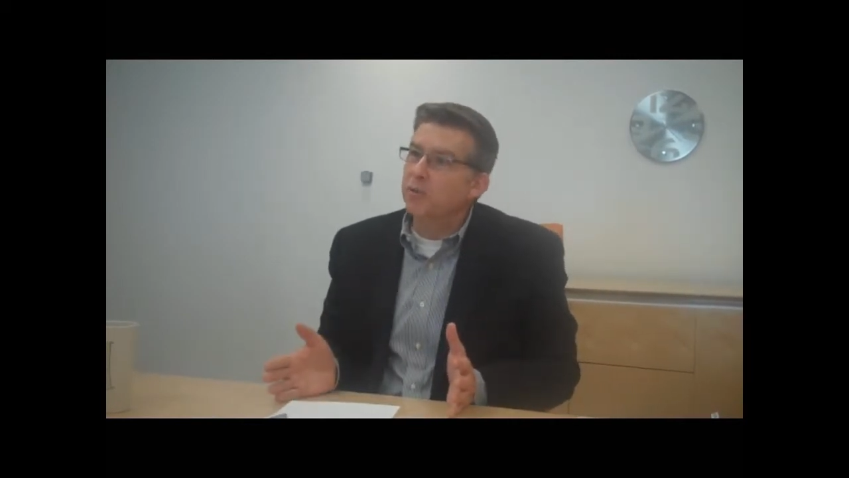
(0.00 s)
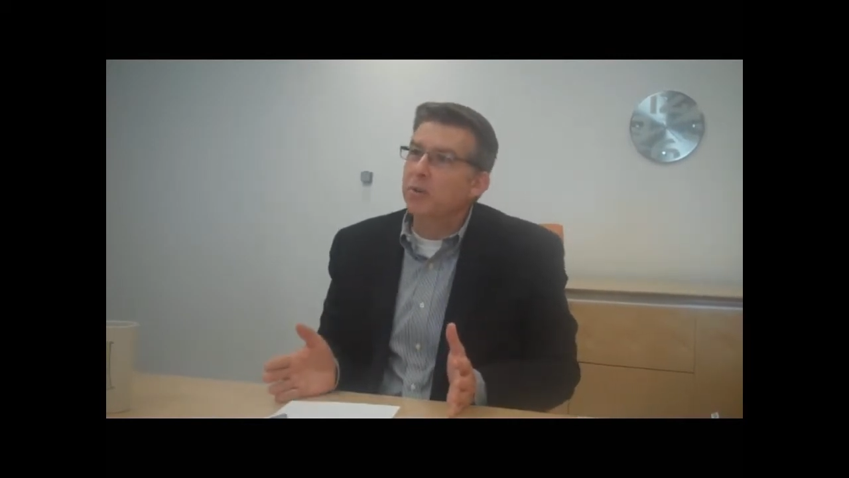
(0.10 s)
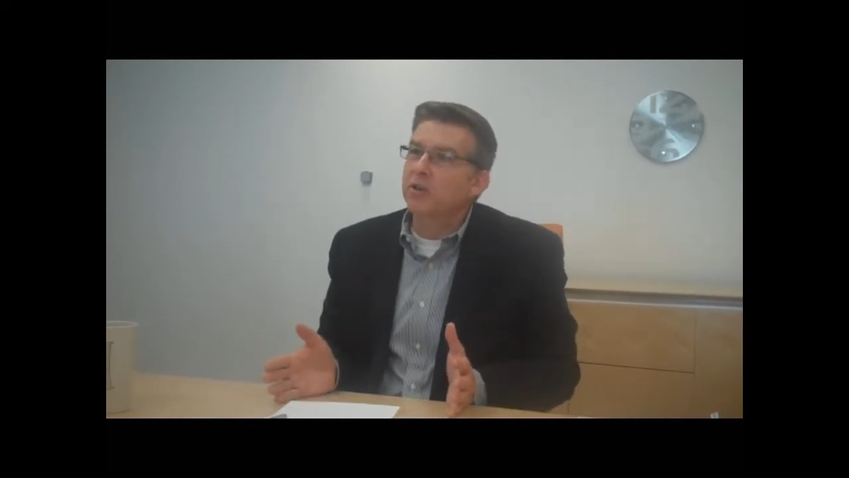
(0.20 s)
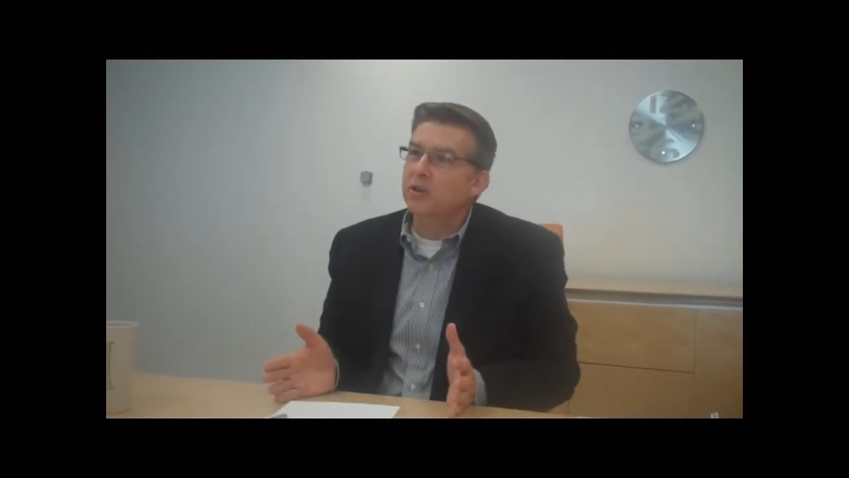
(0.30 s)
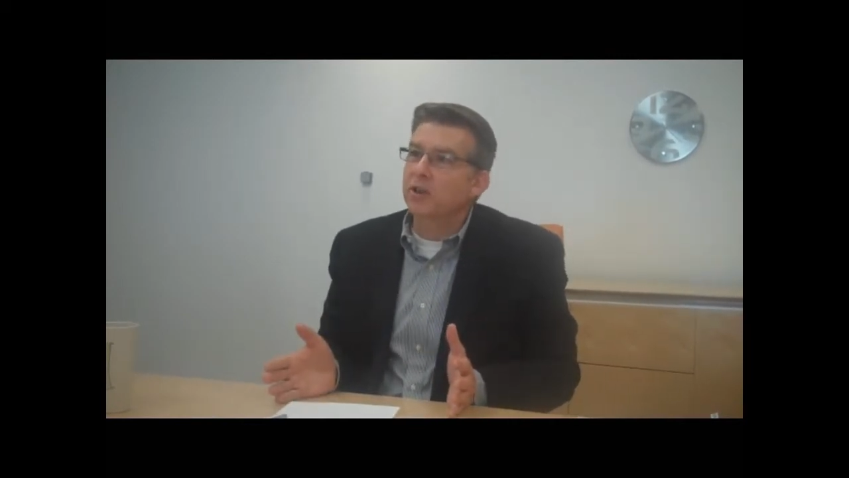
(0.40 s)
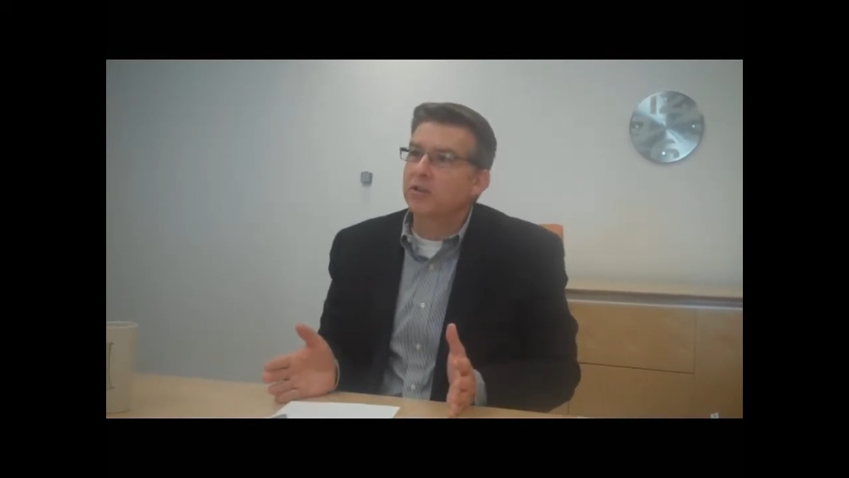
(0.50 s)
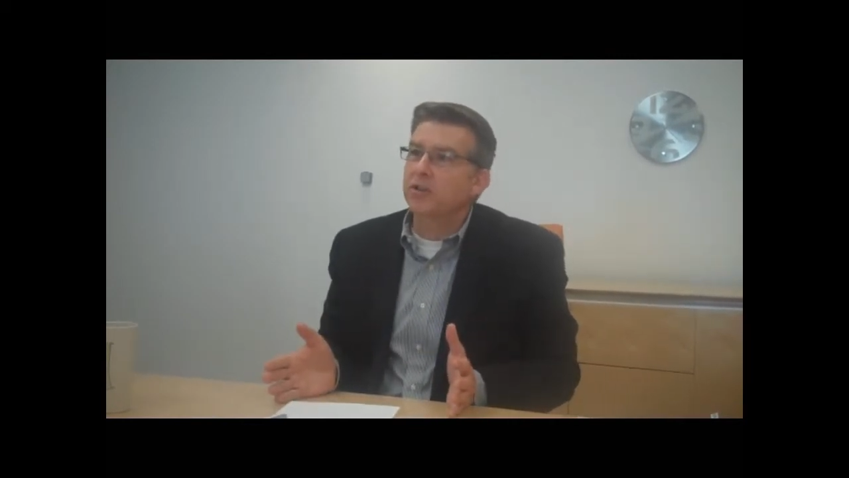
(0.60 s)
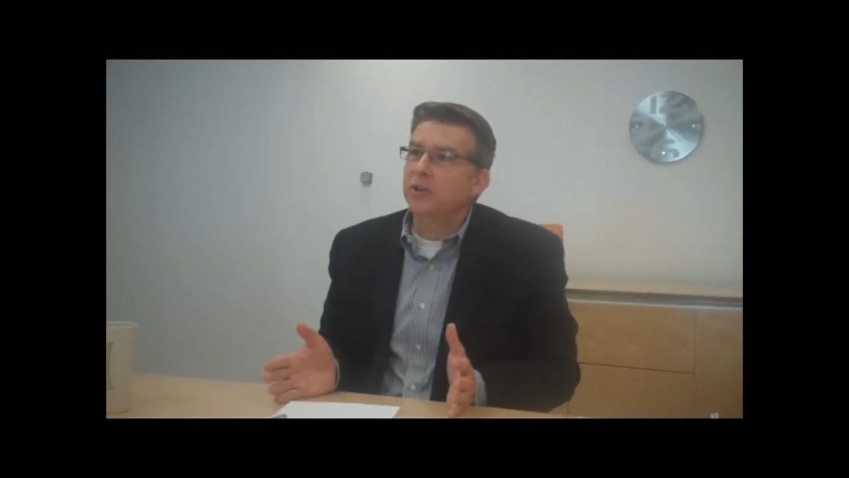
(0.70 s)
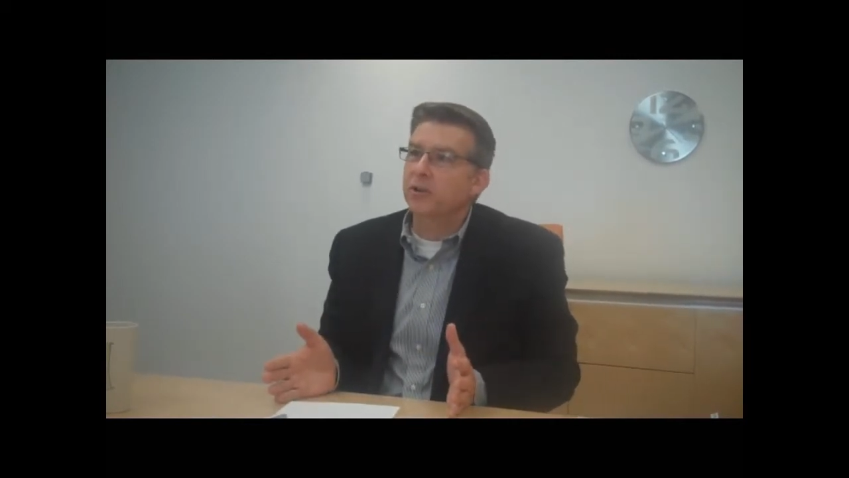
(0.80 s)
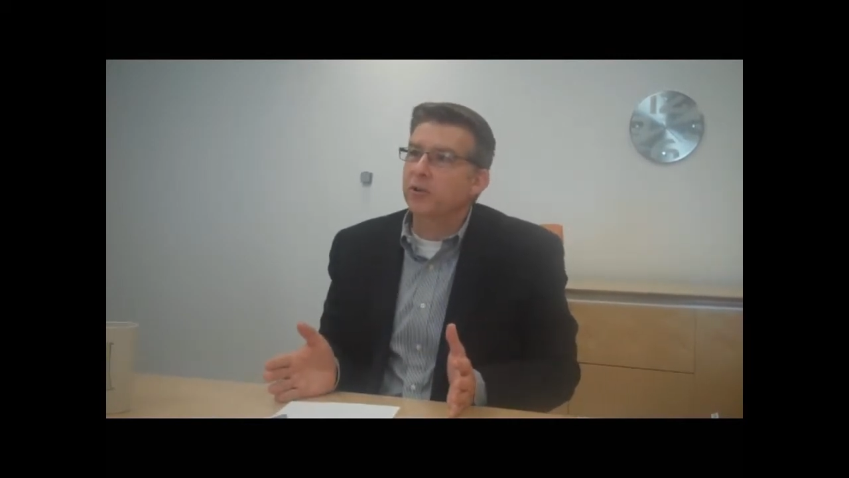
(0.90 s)

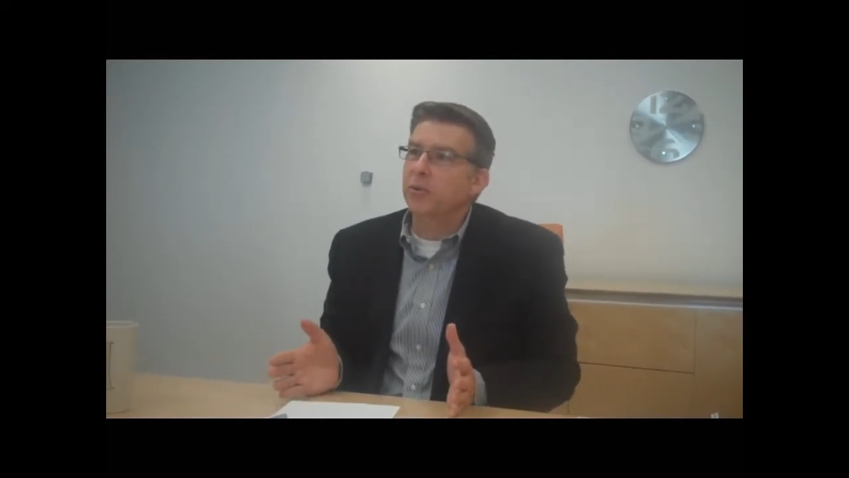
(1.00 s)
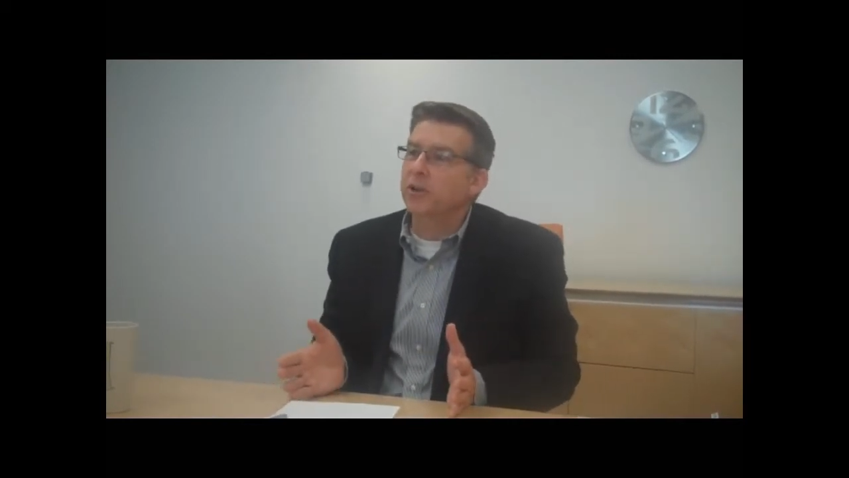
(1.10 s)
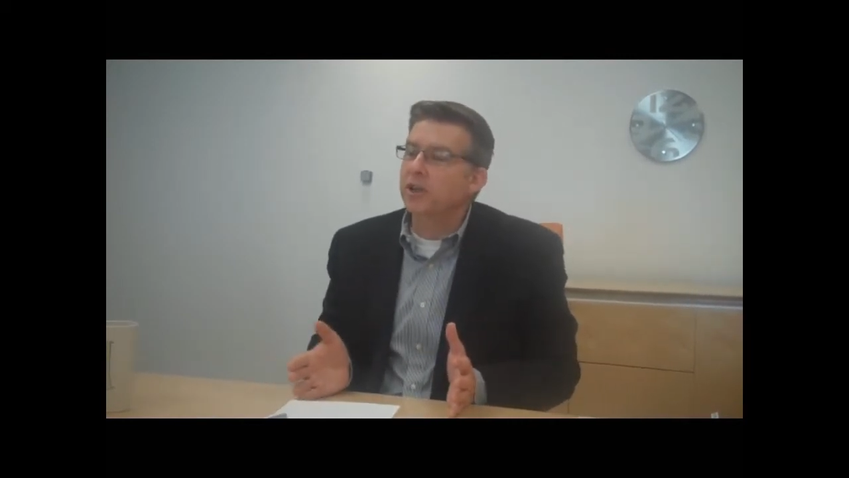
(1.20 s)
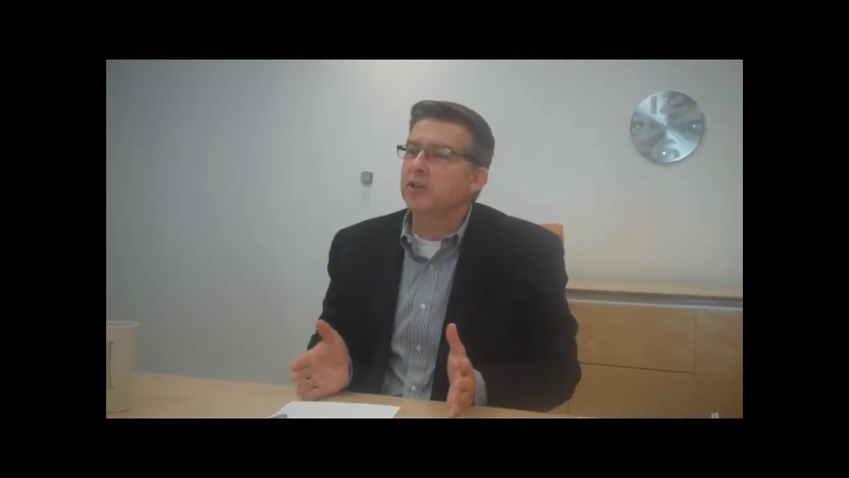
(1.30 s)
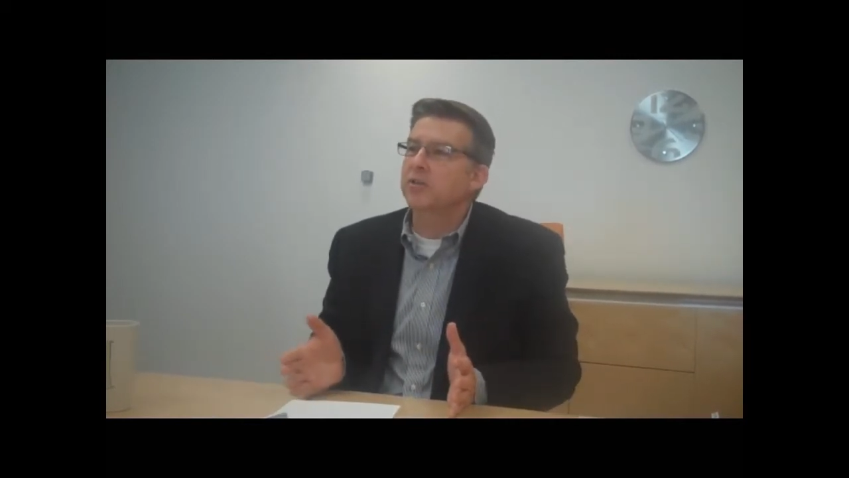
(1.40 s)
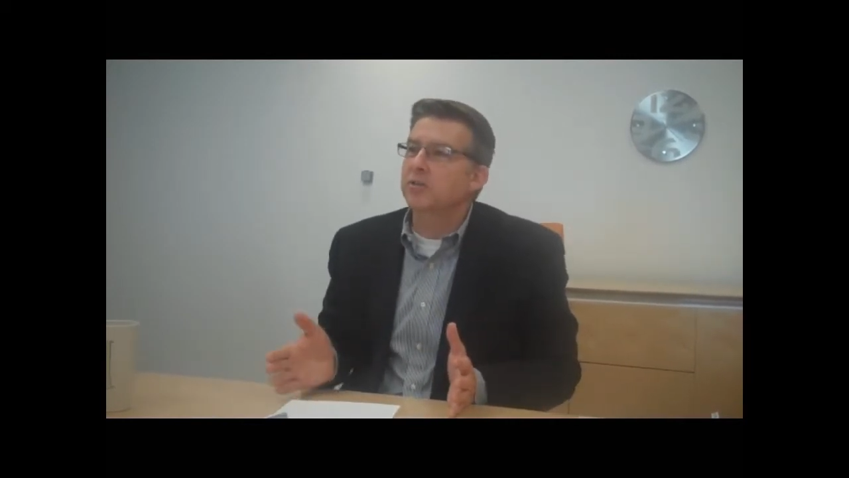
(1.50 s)
specialized areas where they can